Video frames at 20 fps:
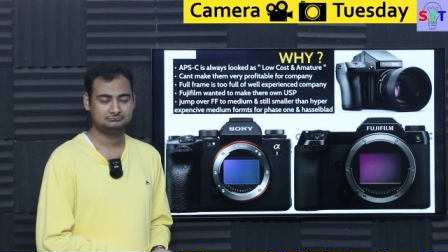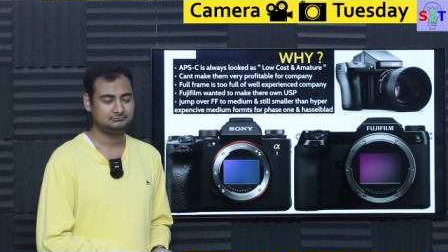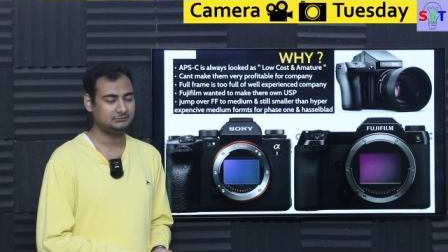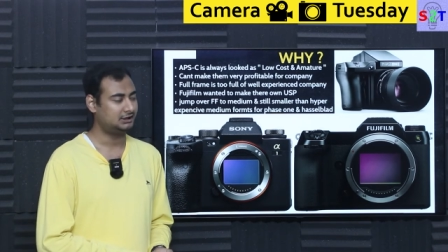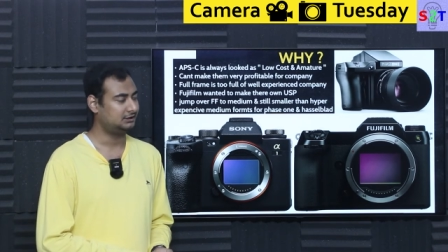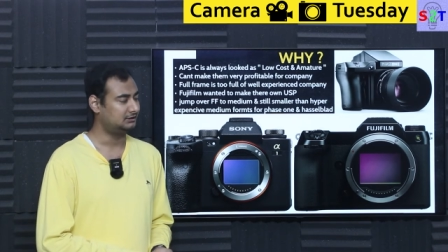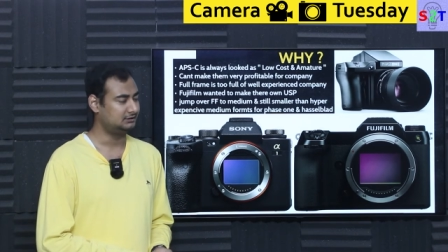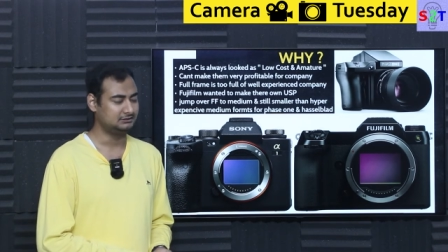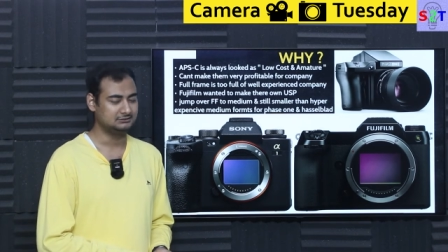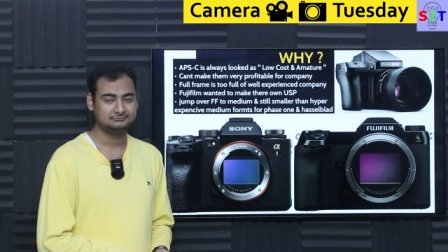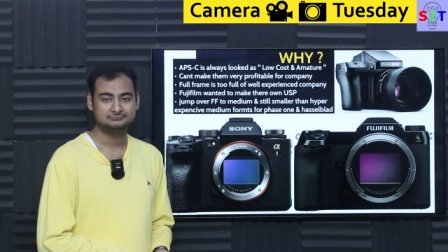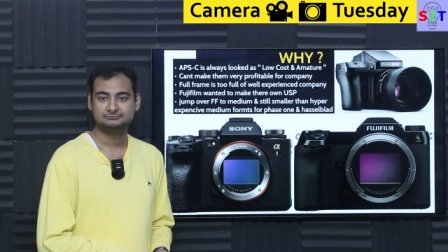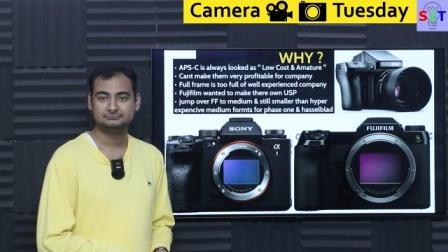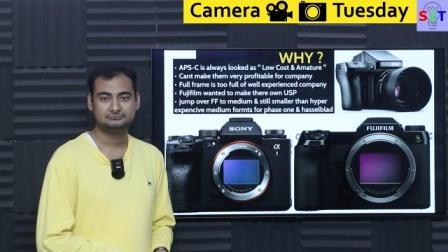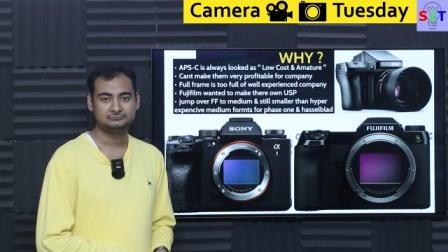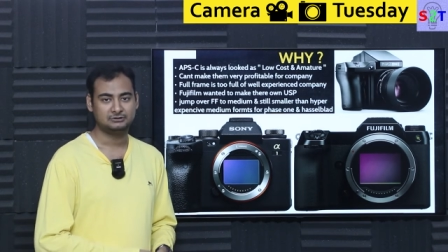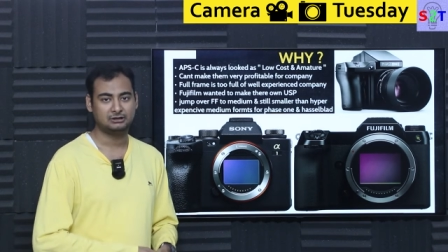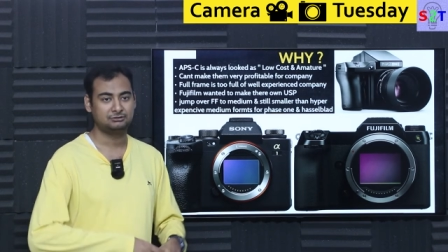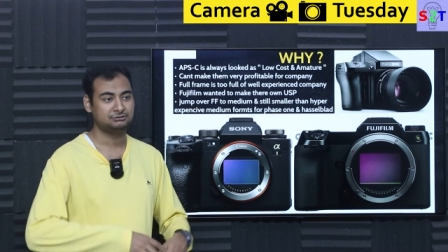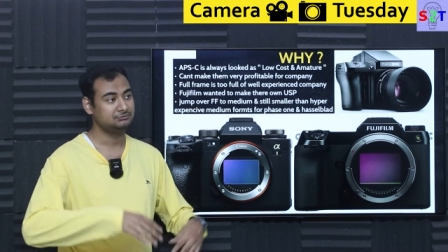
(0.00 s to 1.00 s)
nah. -uh.
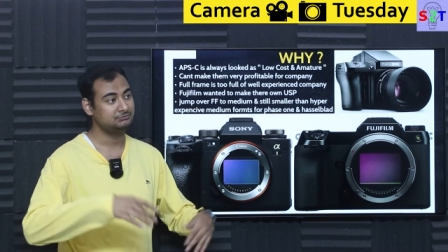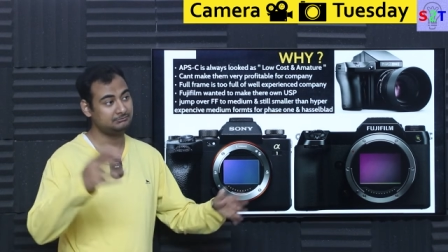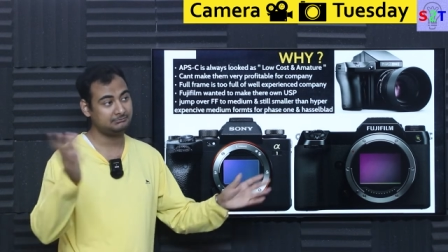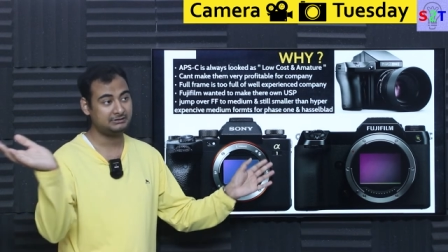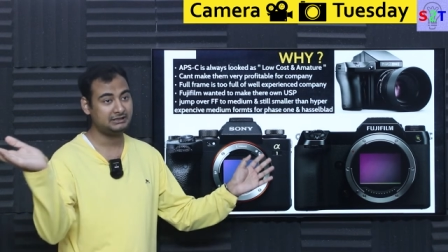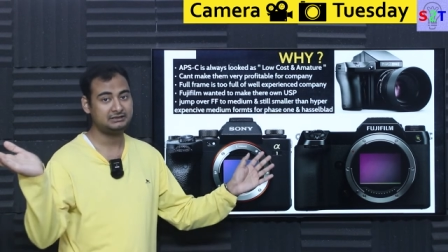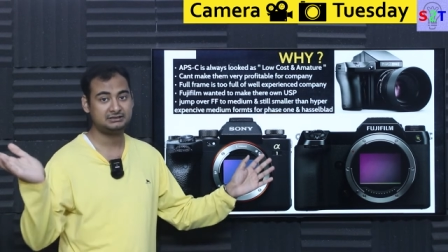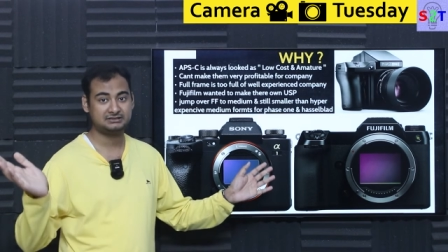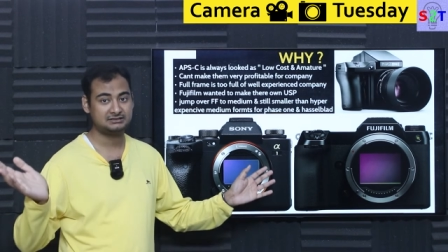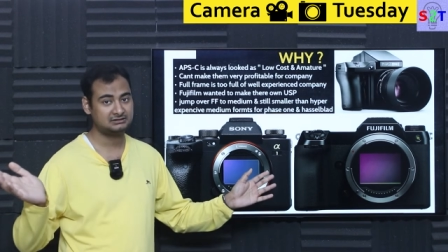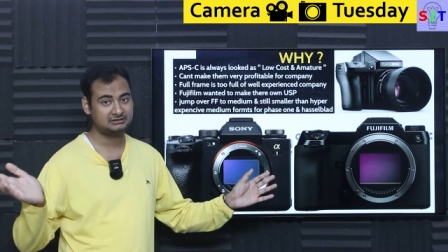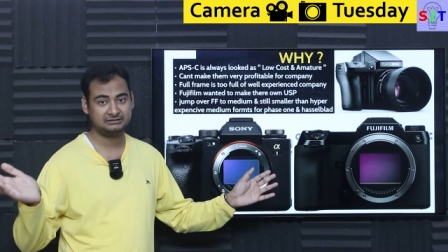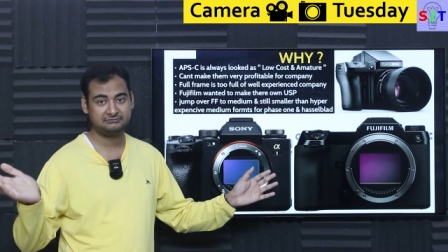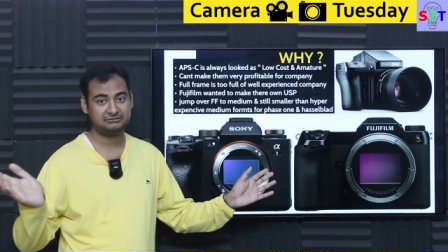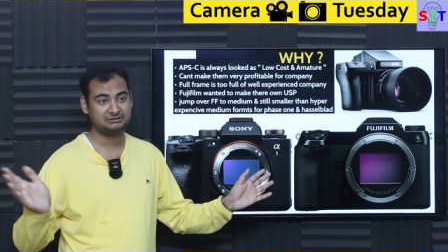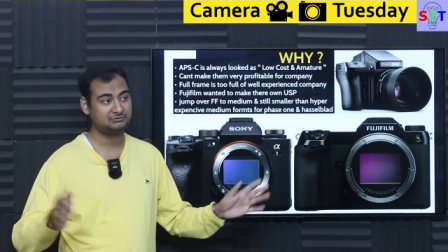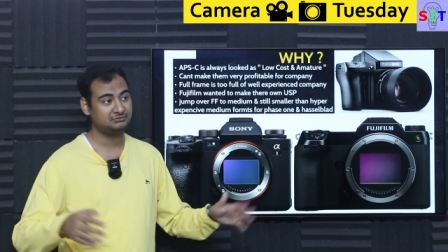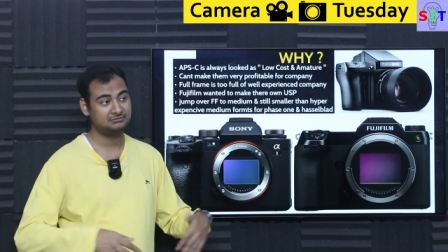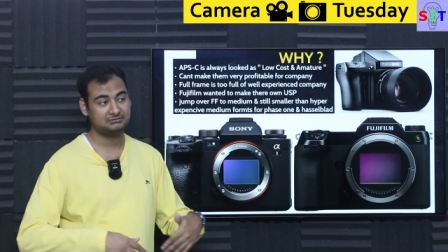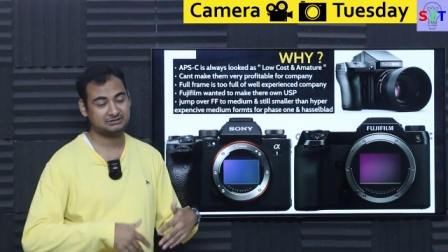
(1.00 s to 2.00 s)
Now you may disagree
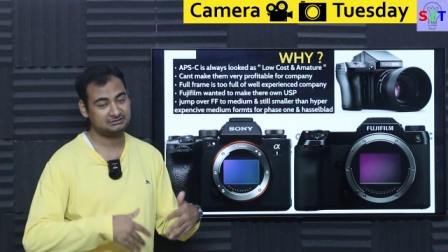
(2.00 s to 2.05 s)
with me,